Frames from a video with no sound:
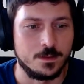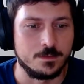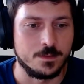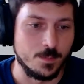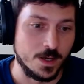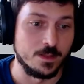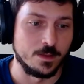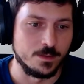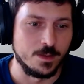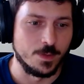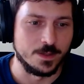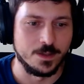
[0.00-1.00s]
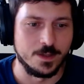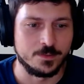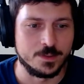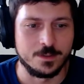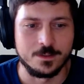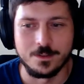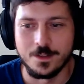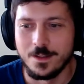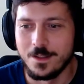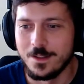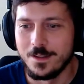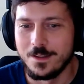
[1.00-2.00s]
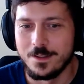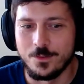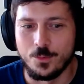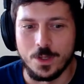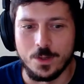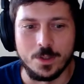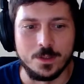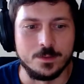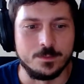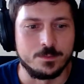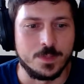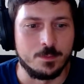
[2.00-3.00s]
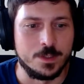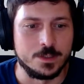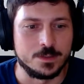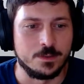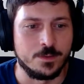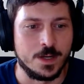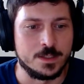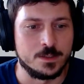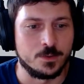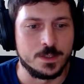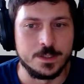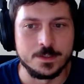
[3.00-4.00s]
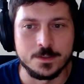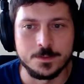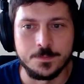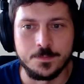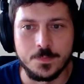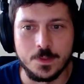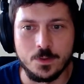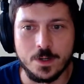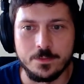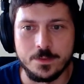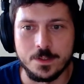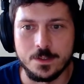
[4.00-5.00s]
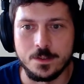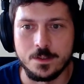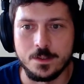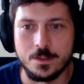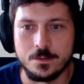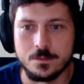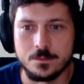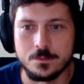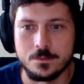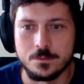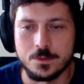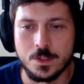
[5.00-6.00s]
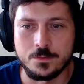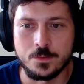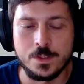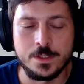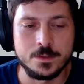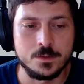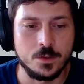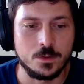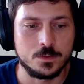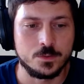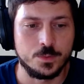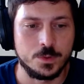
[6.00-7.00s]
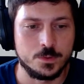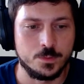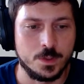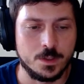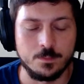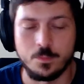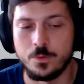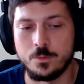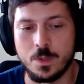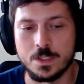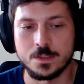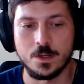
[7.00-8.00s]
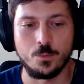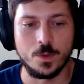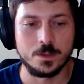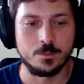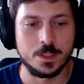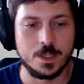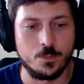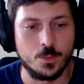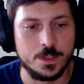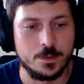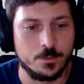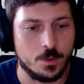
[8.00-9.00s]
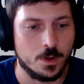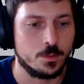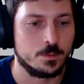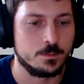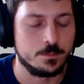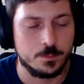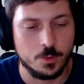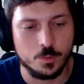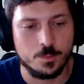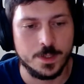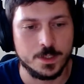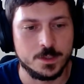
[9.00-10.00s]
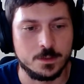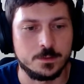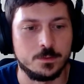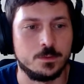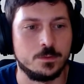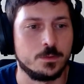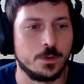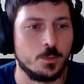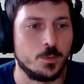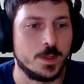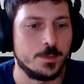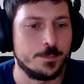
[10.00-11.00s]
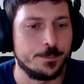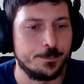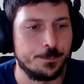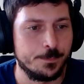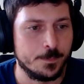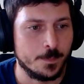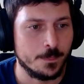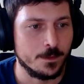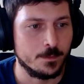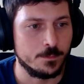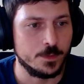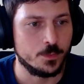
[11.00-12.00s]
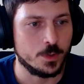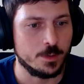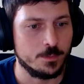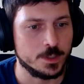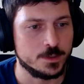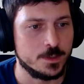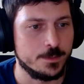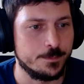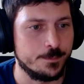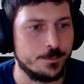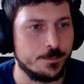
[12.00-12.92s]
the Monday after, we will publish the final release. You have the draft release notes, which were approved by someone, but I'm waiting for our product manager to review them before I merge them.